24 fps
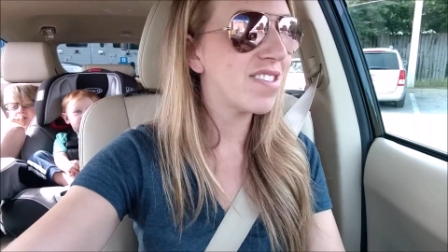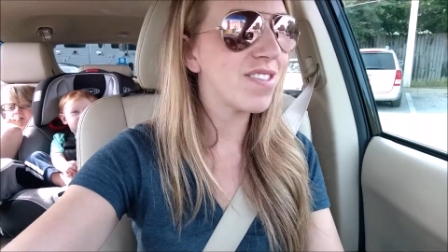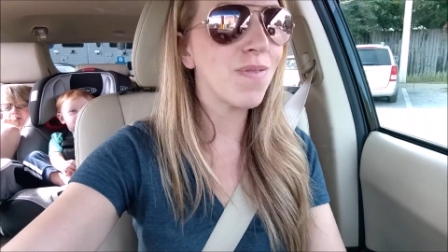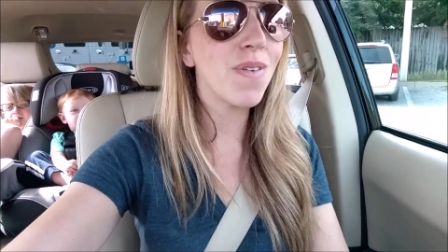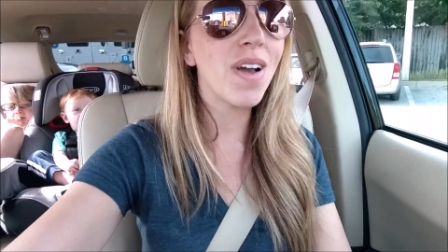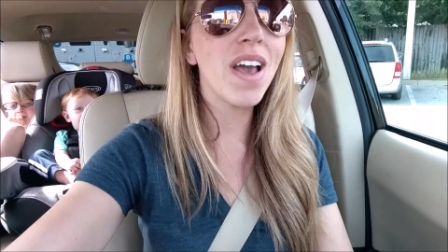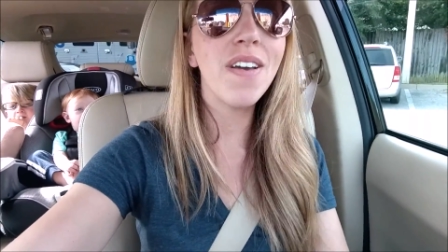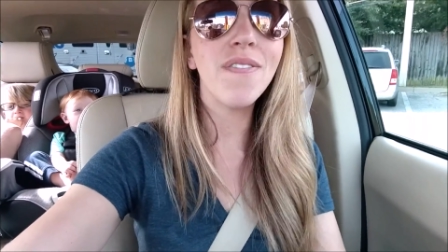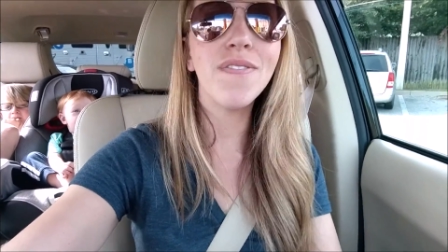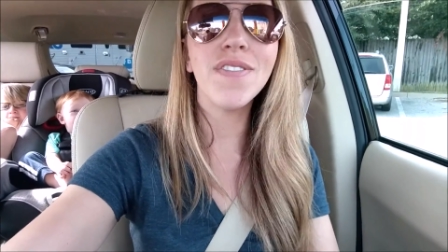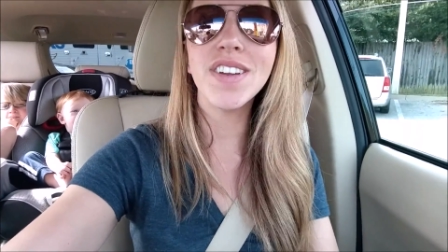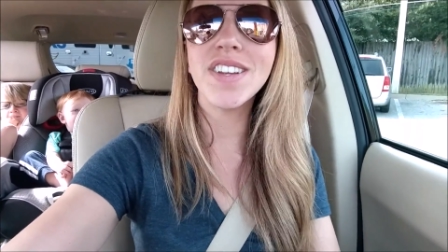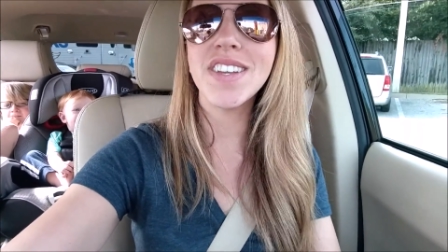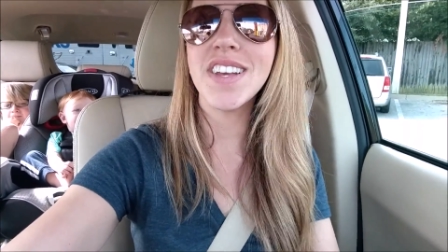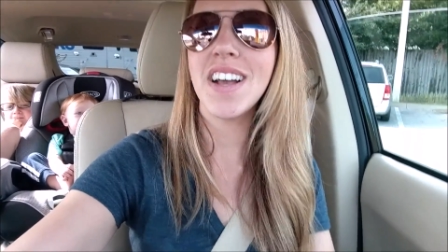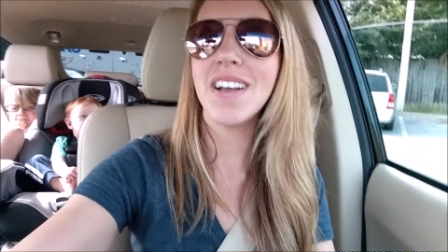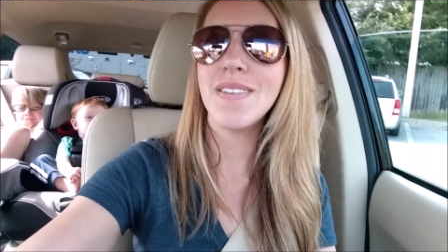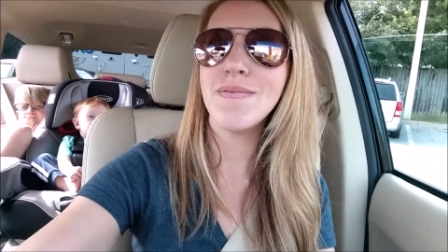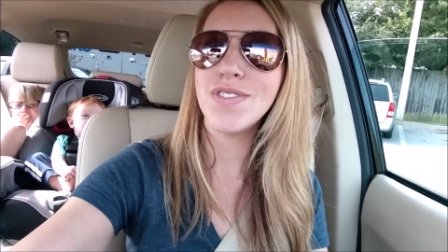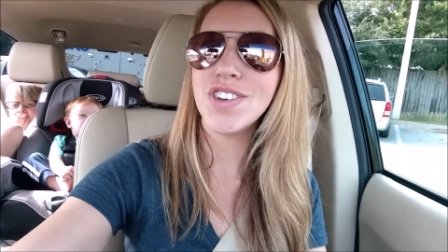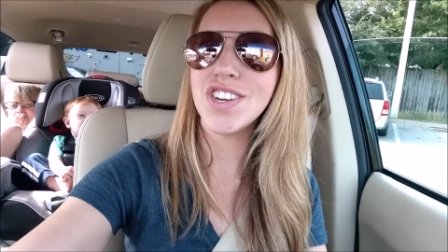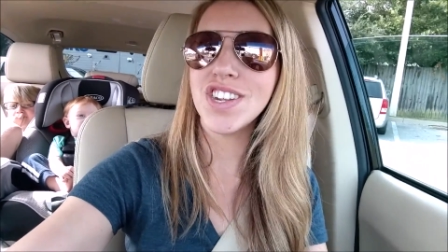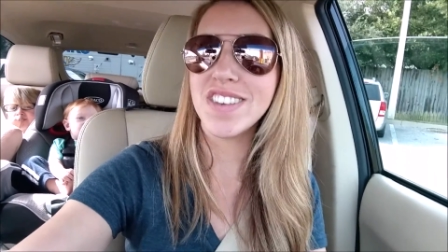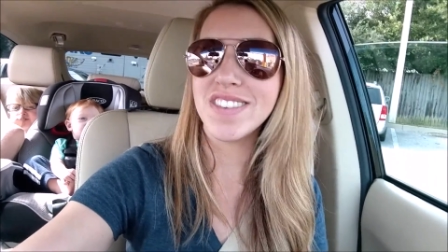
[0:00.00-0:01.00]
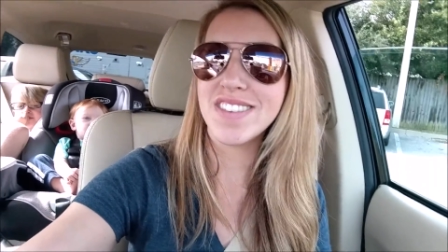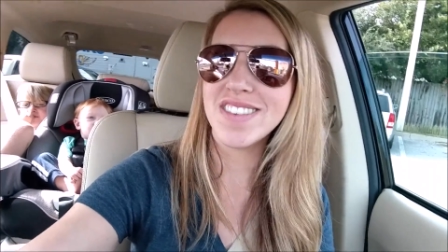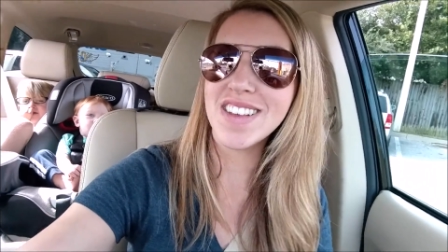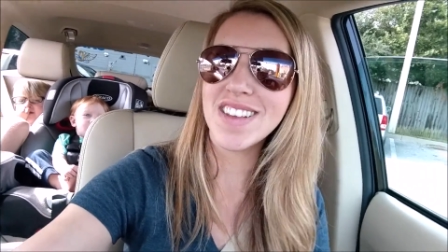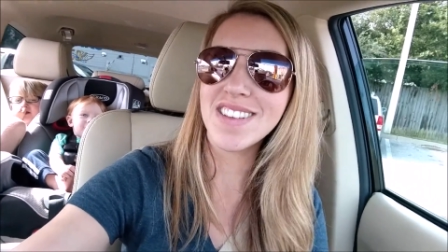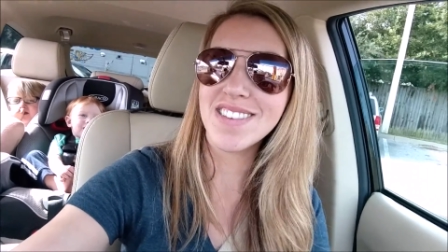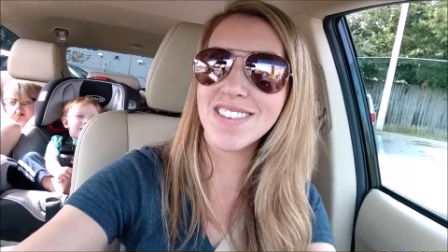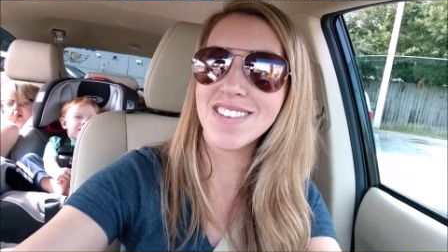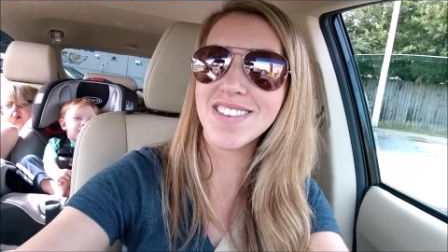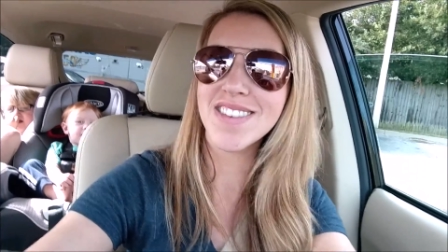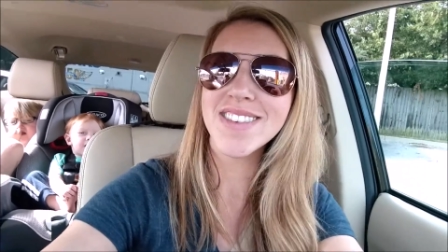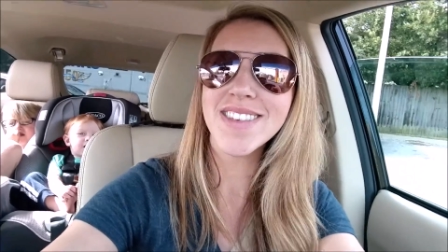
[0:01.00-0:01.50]
So every time she
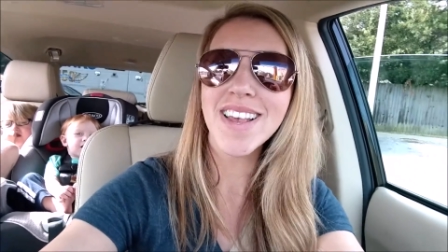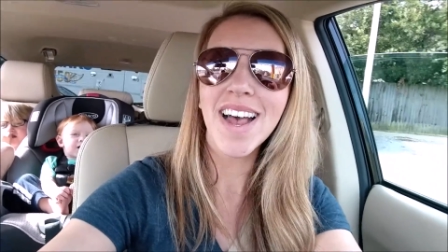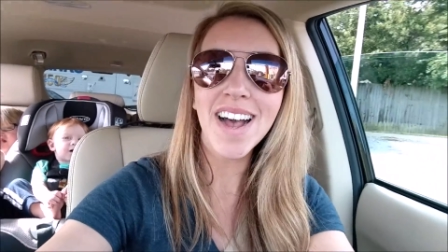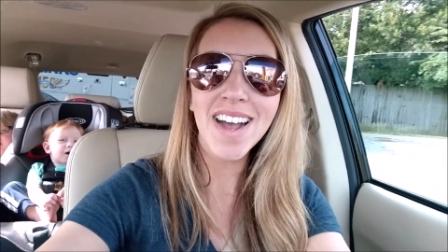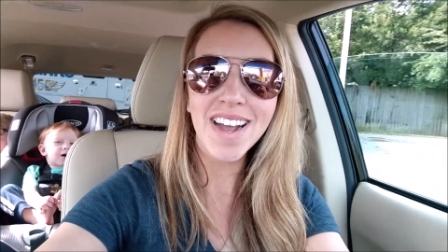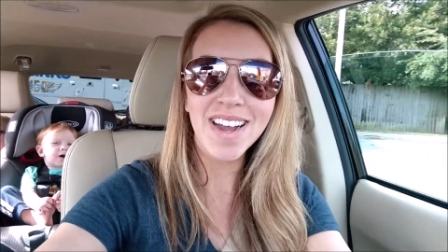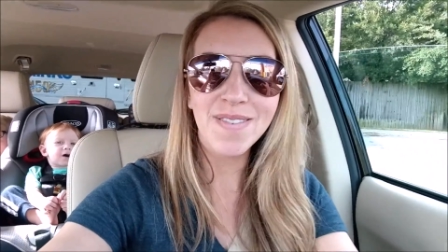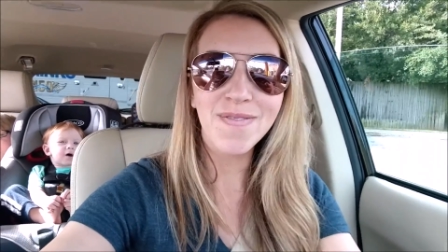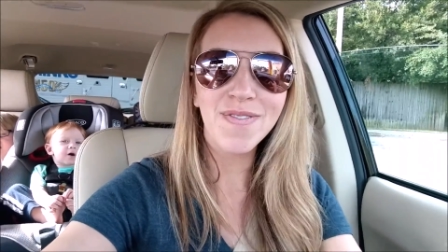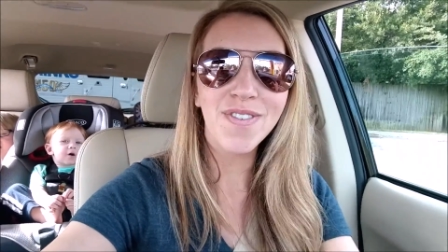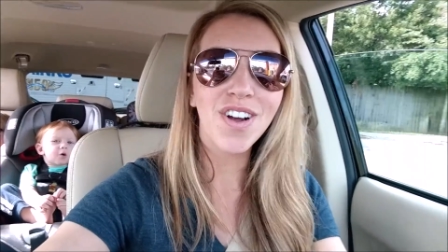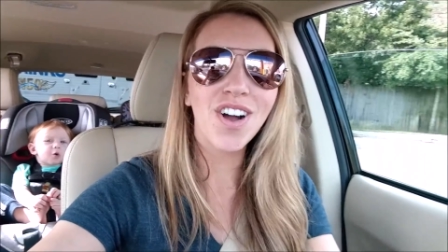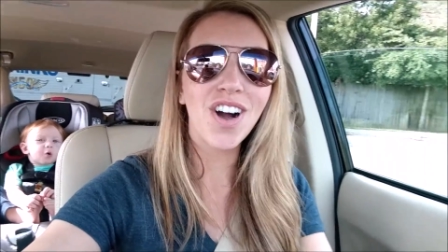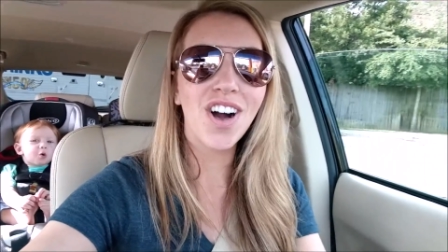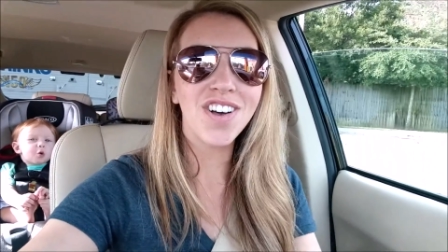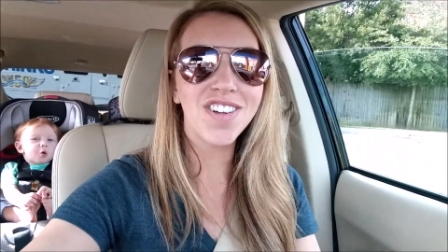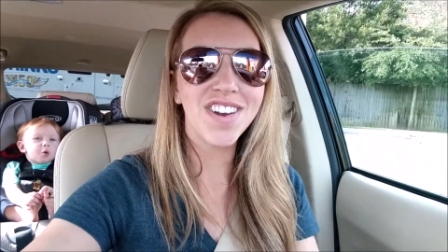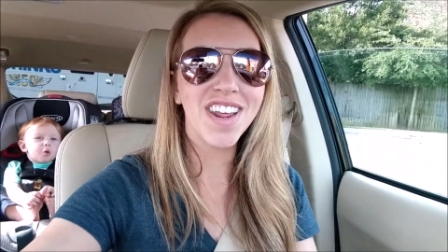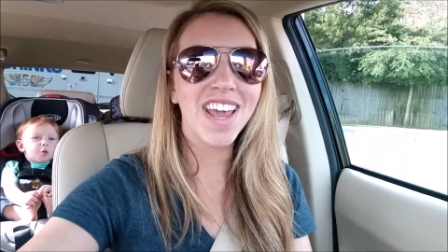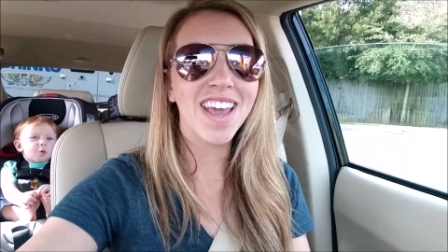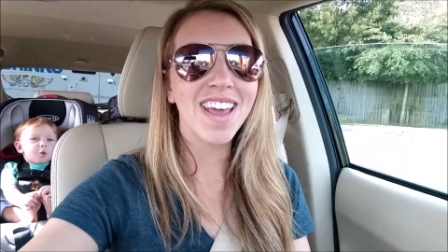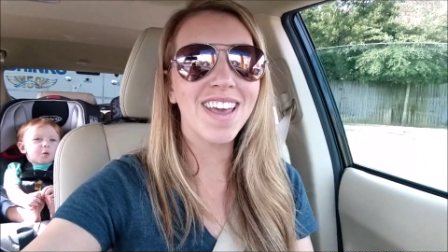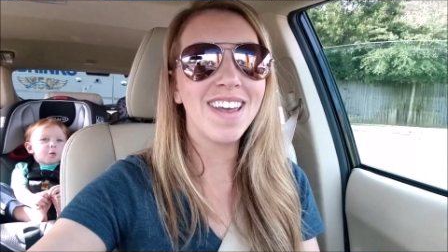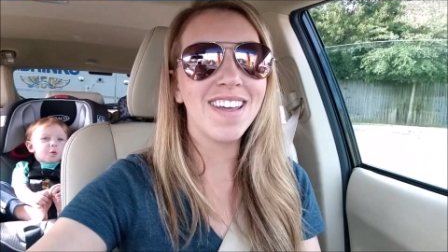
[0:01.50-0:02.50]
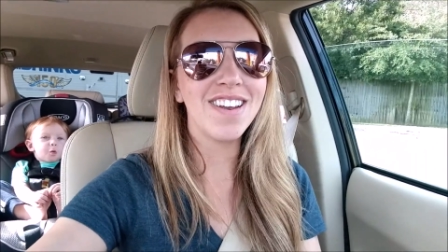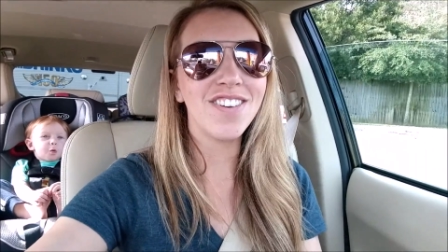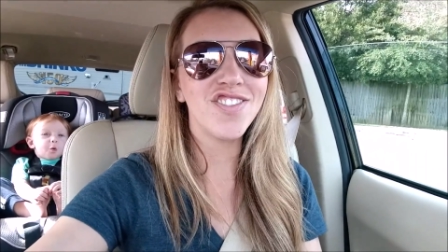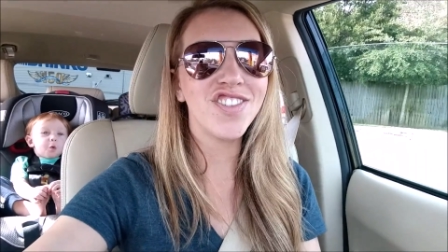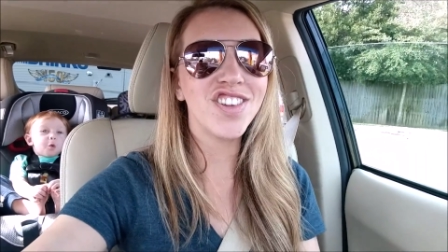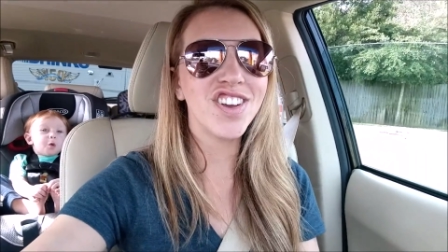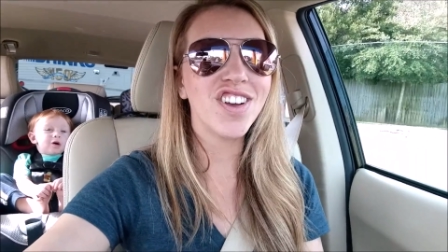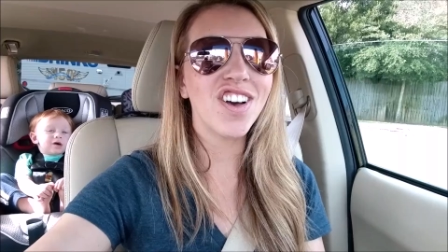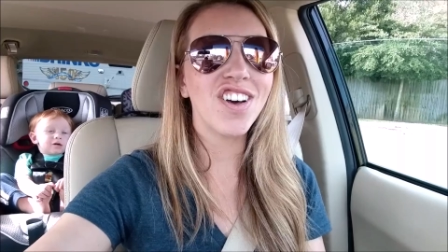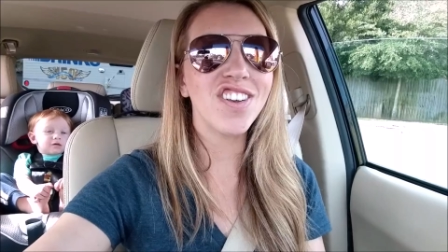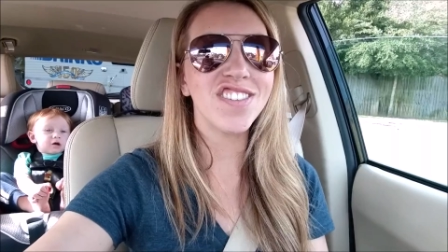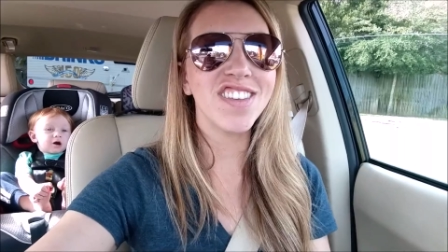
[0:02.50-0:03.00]
sees a sign for Holiday Inn,
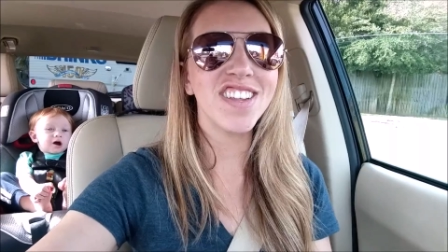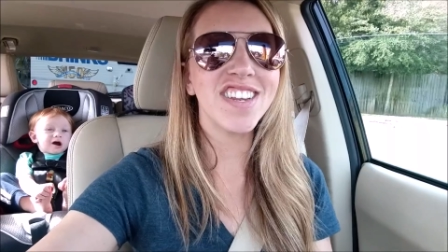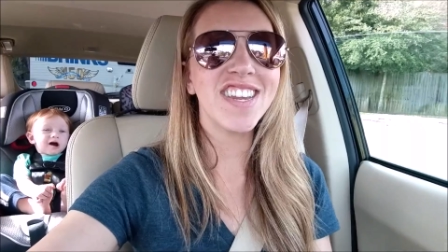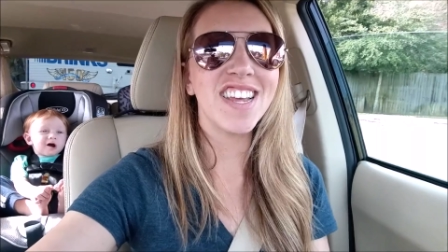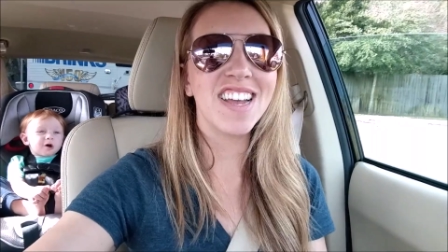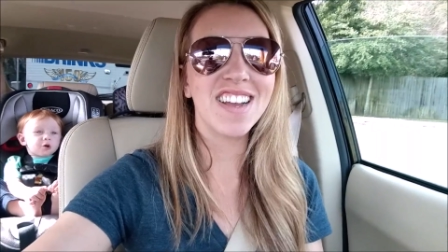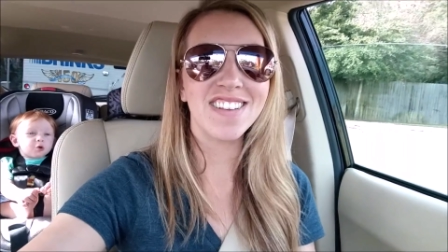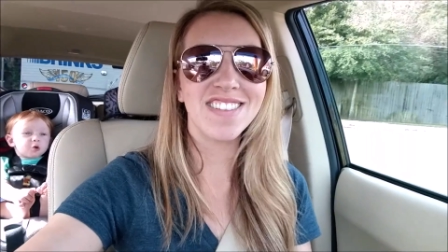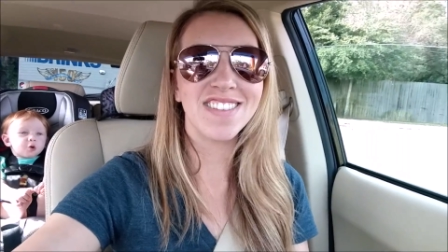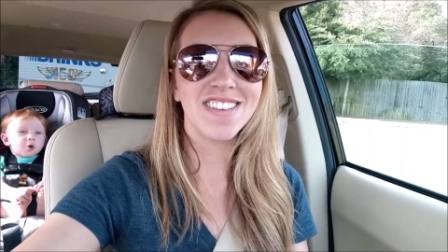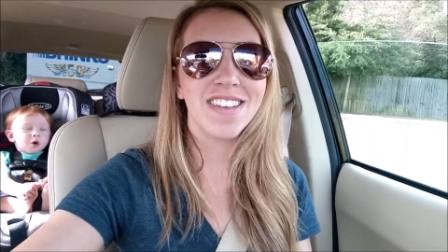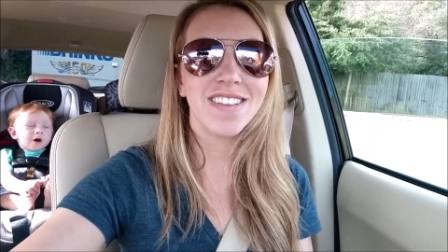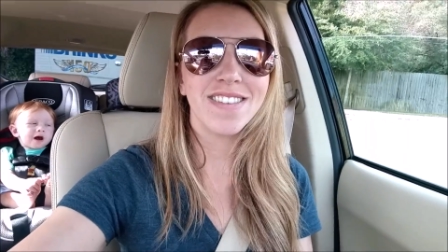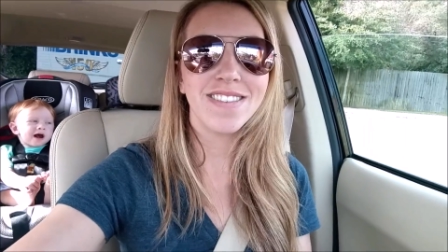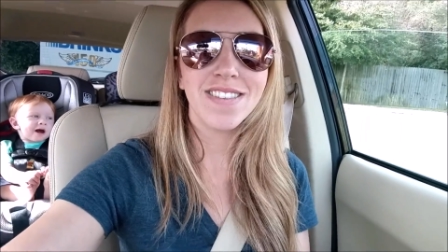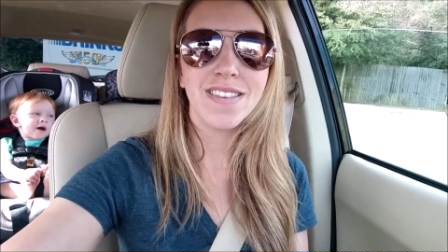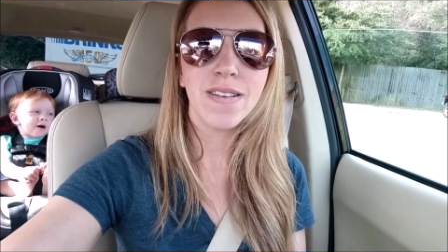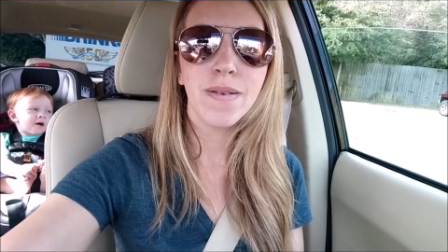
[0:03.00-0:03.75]
she calls it Texas